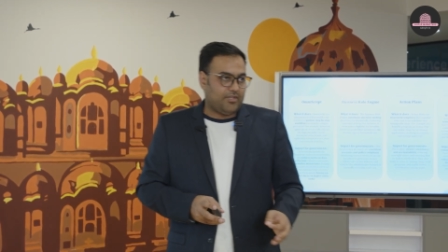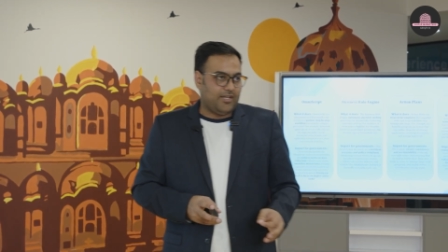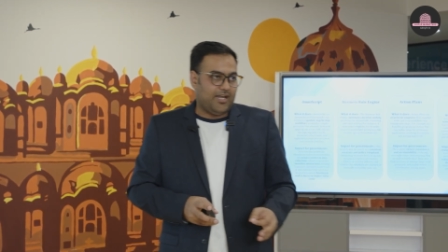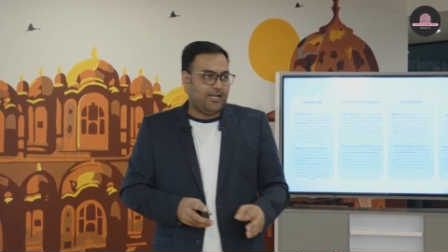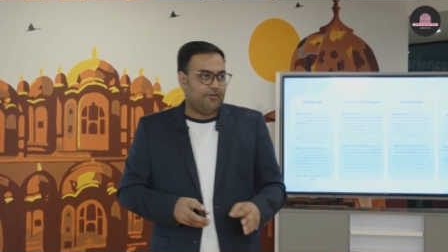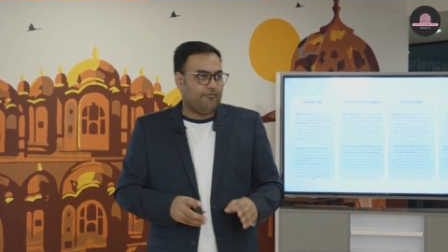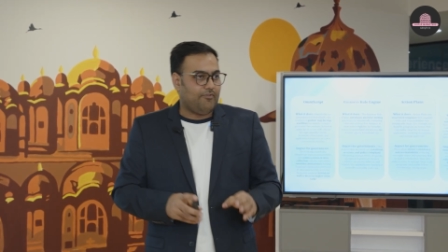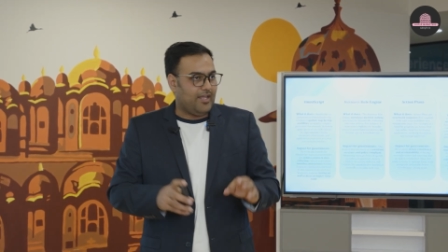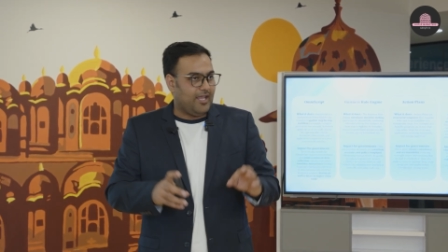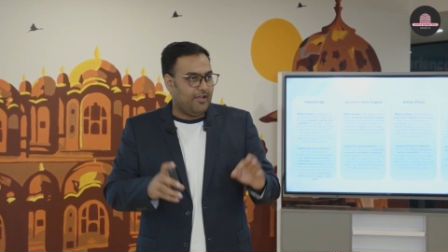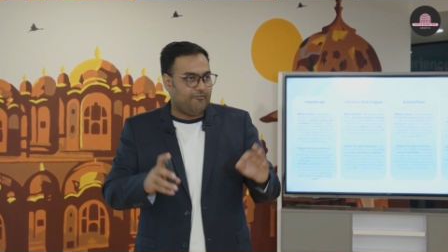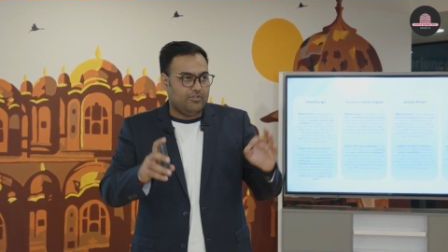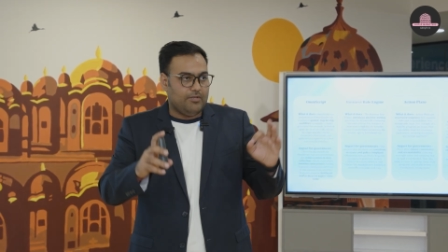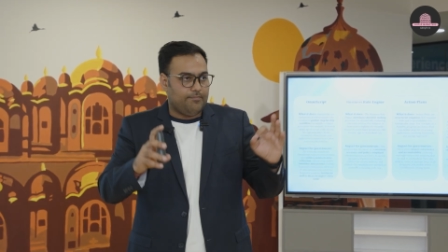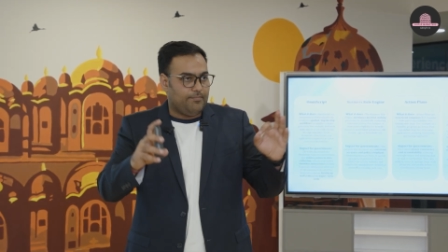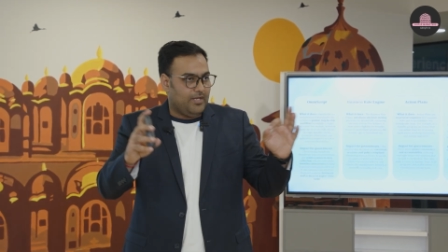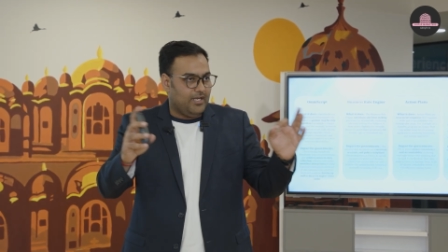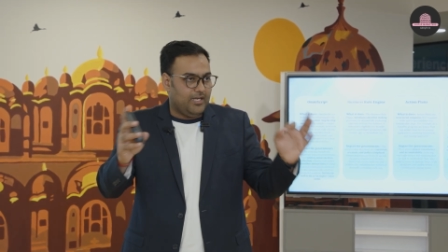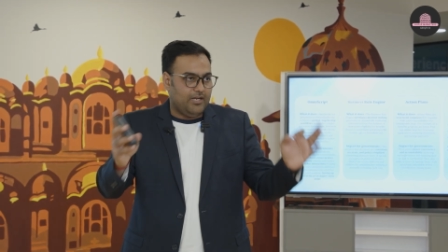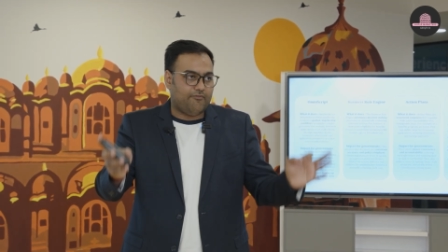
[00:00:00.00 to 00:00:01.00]
right, we have the
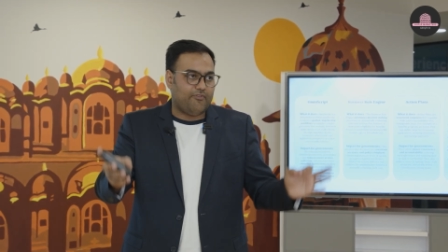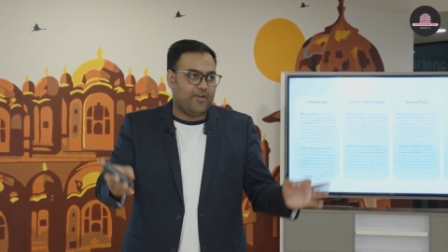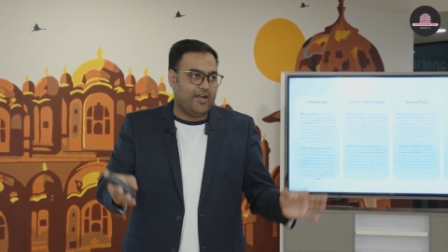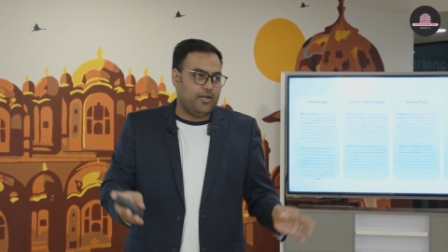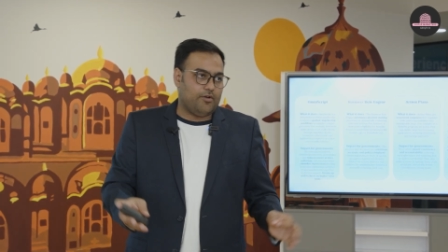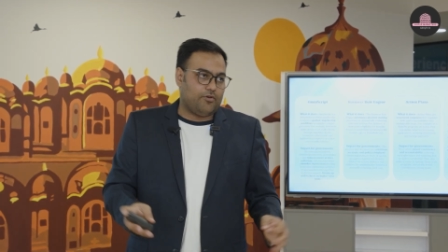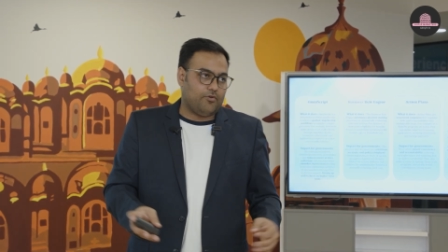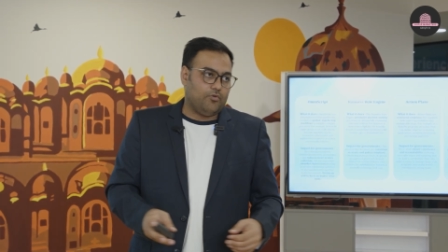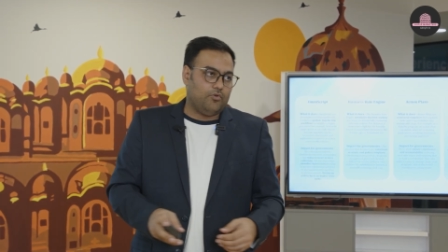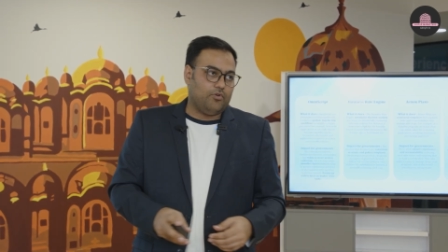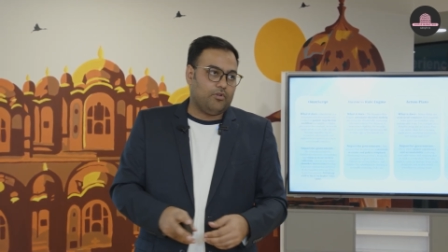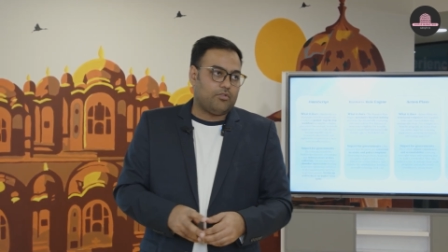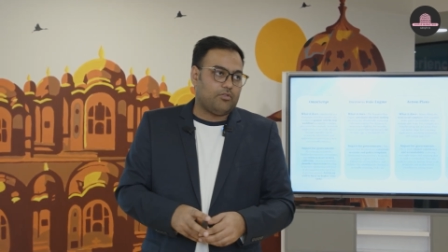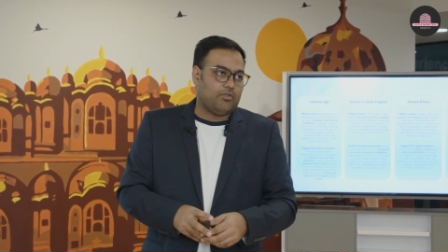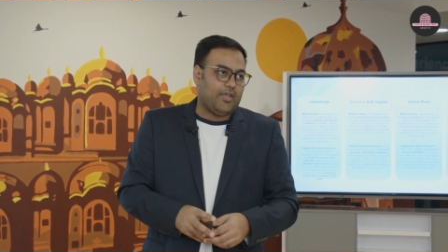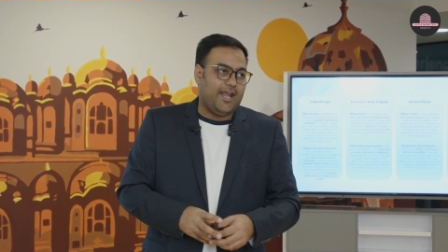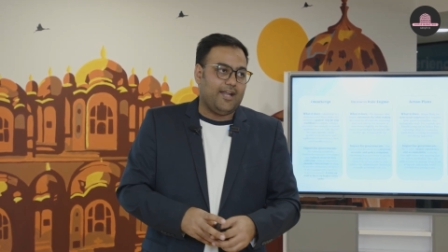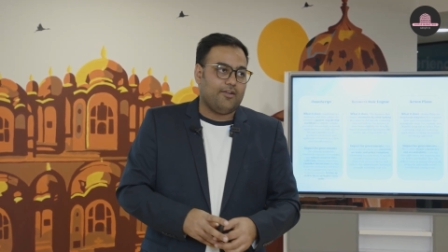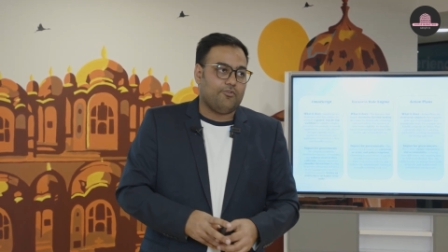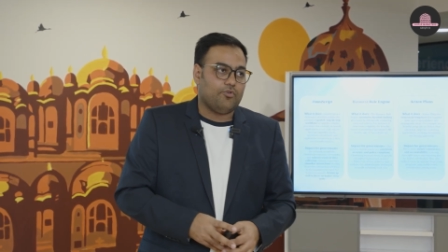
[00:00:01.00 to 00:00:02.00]
predefined
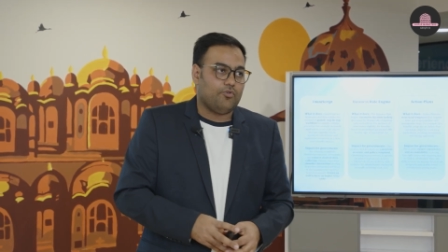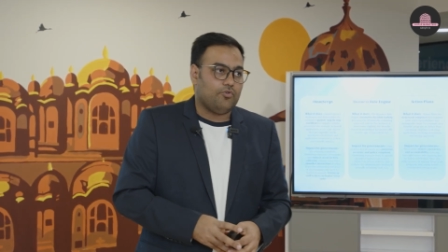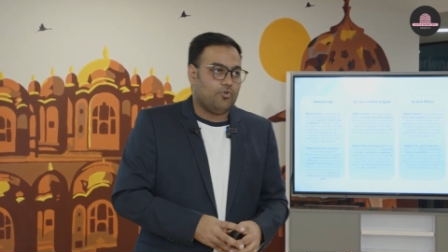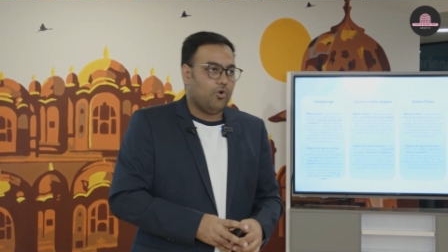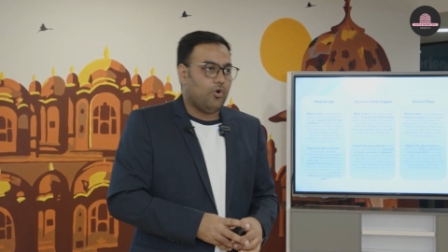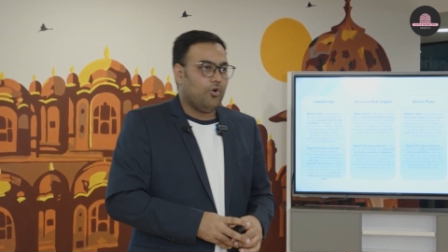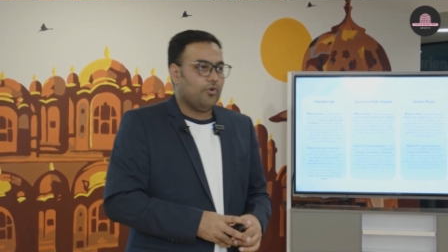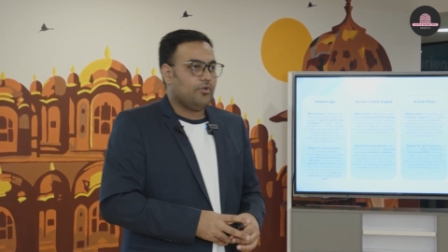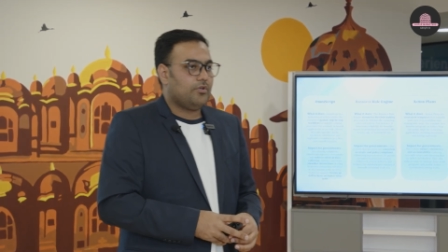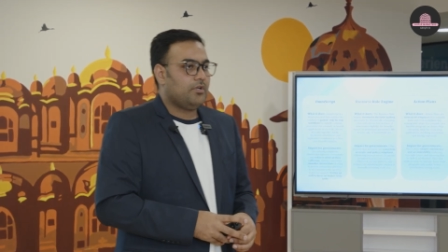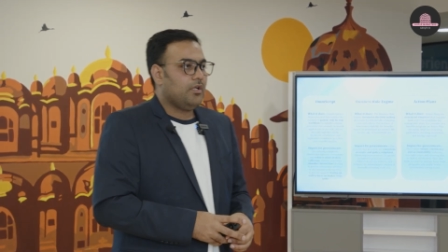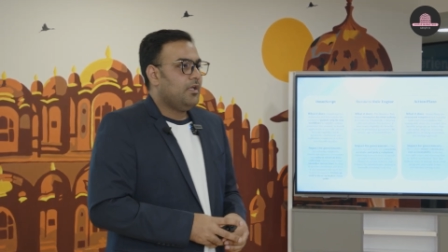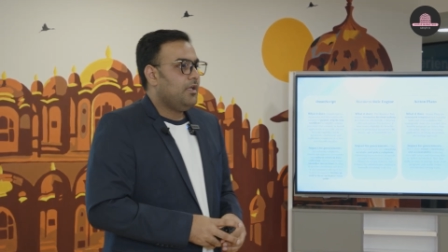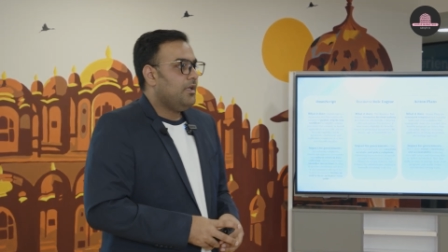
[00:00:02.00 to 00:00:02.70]
rules, and you don't